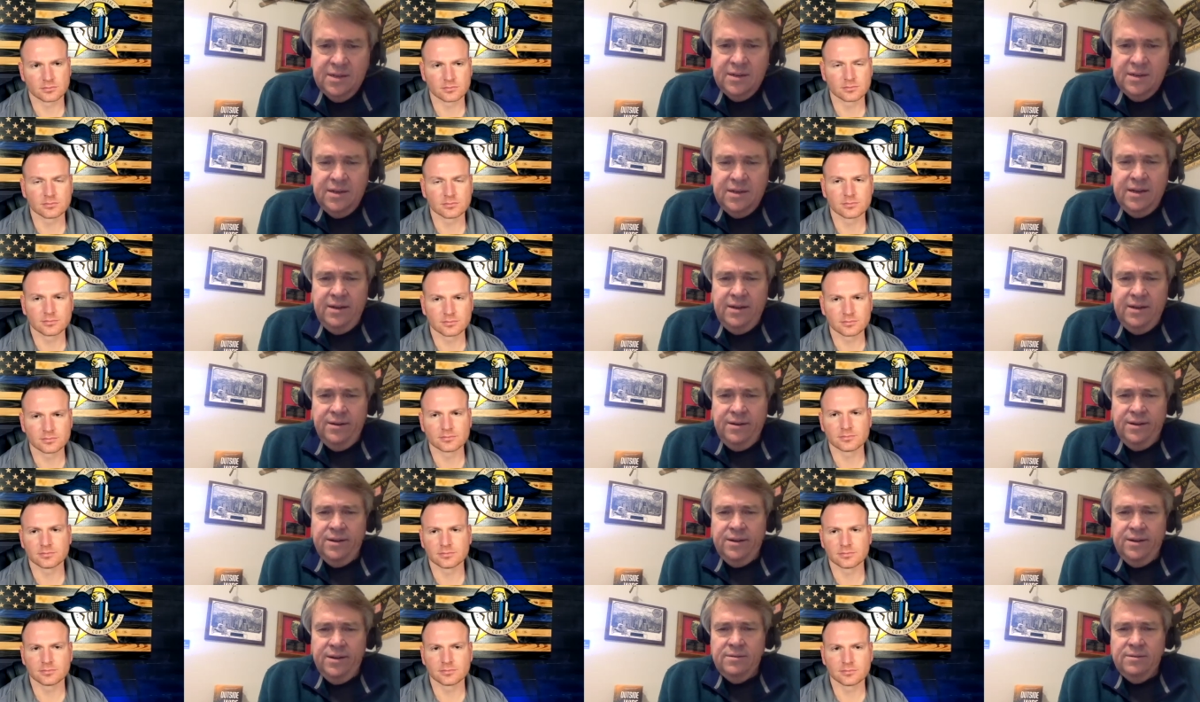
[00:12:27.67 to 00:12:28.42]

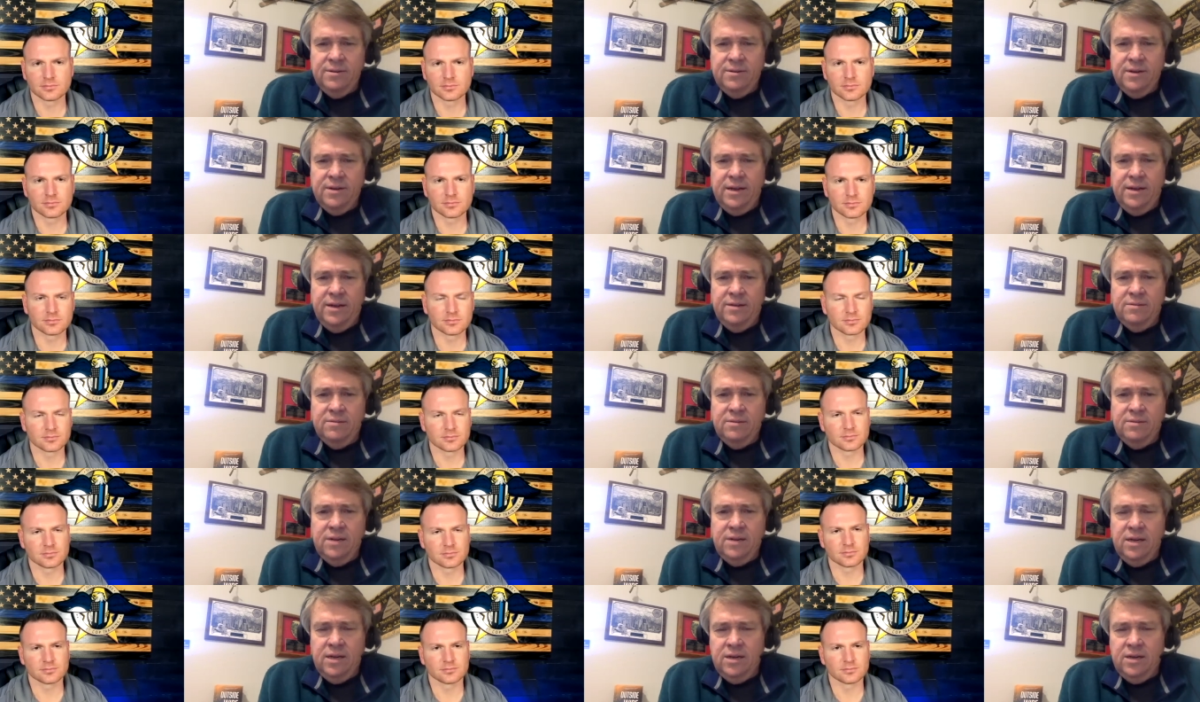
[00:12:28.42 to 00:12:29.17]
Speaker 1: and and
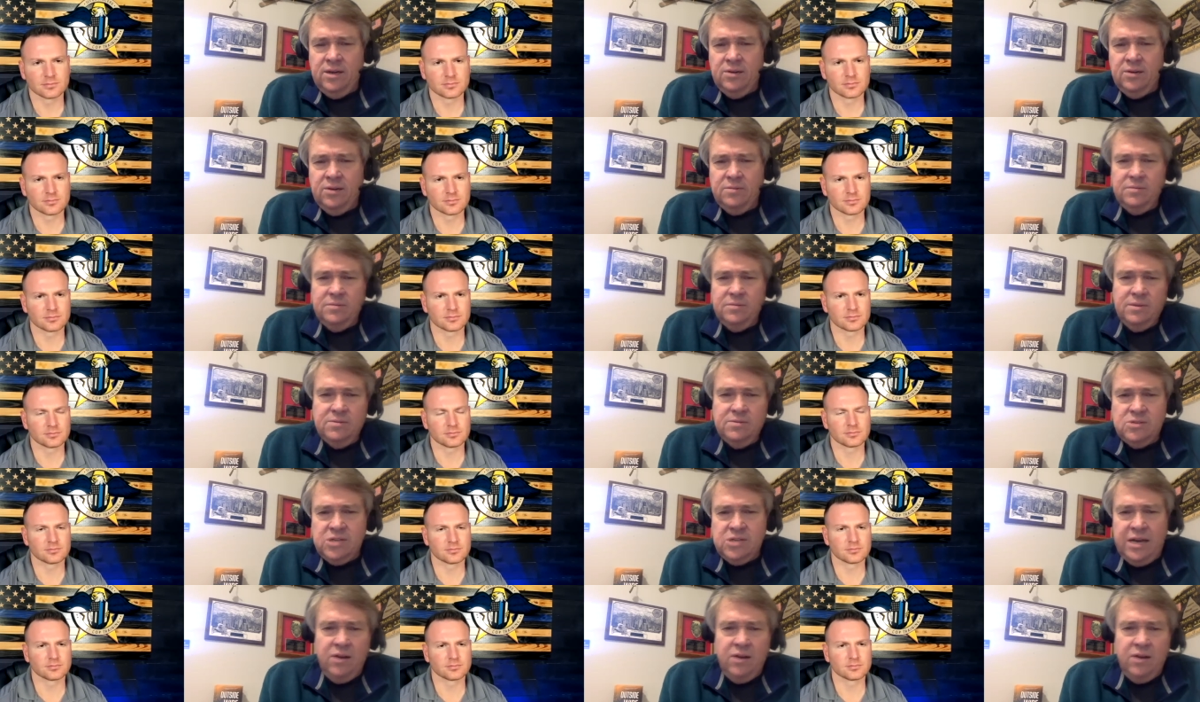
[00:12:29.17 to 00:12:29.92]
you know
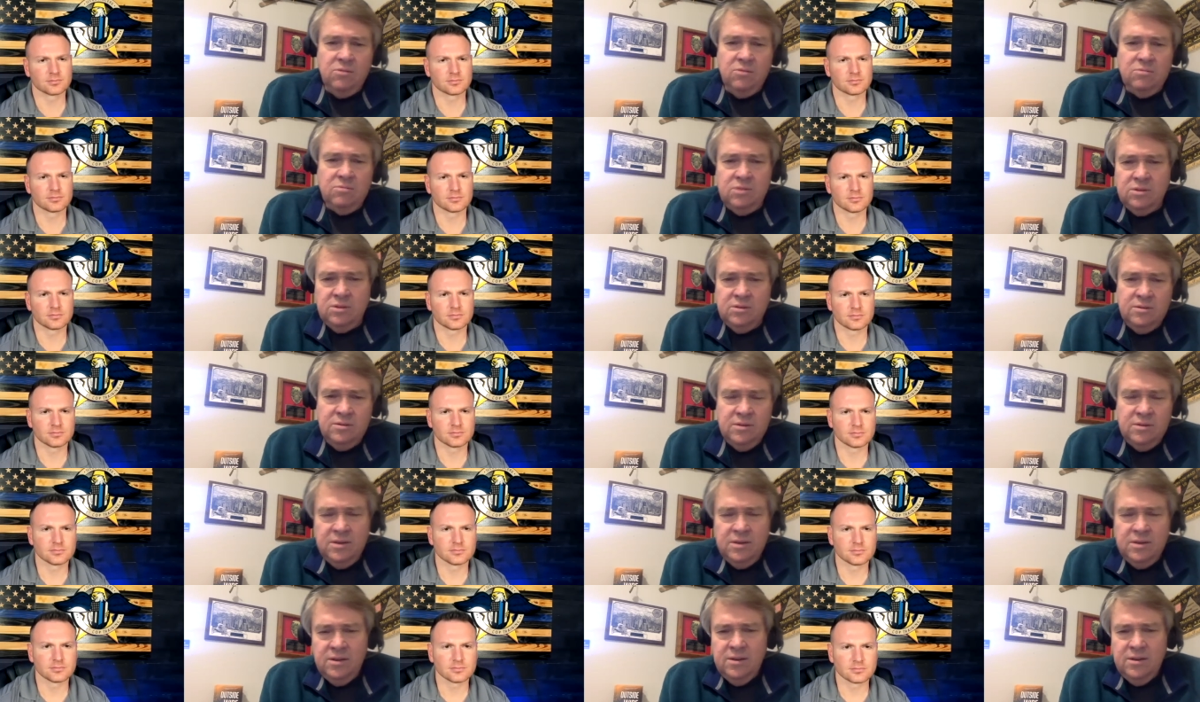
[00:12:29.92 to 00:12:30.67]
sound
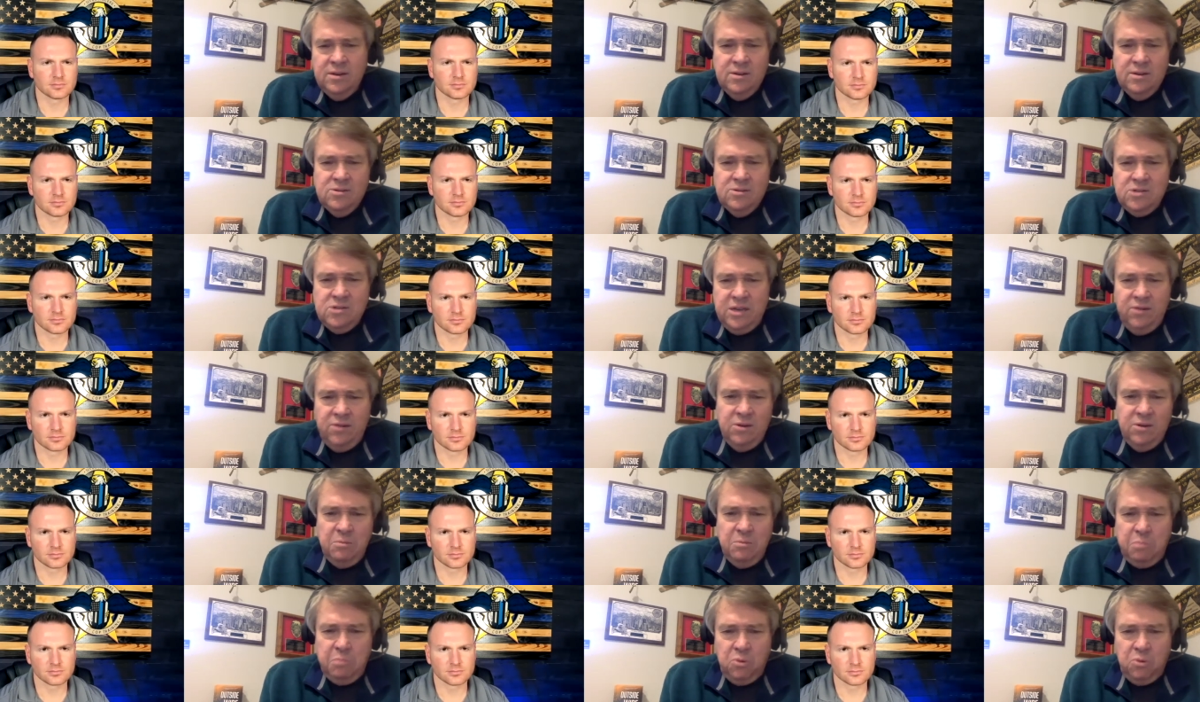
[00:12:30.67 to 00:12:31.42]
sound
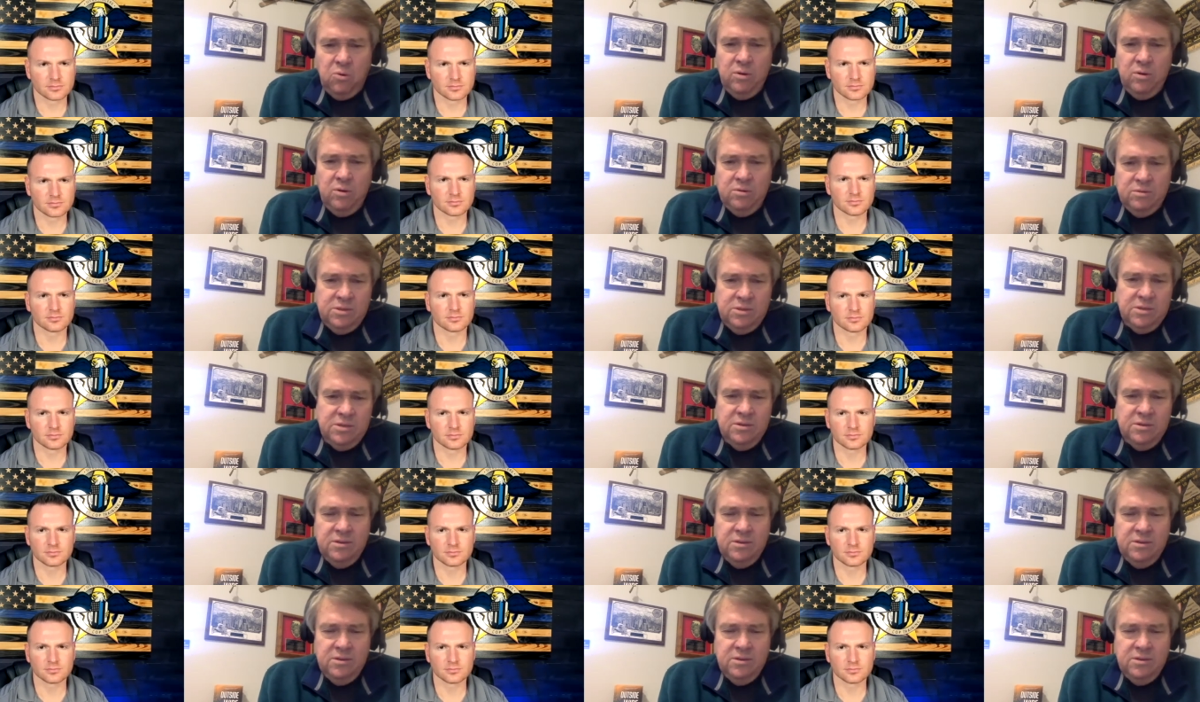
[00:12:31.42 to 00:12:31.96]
important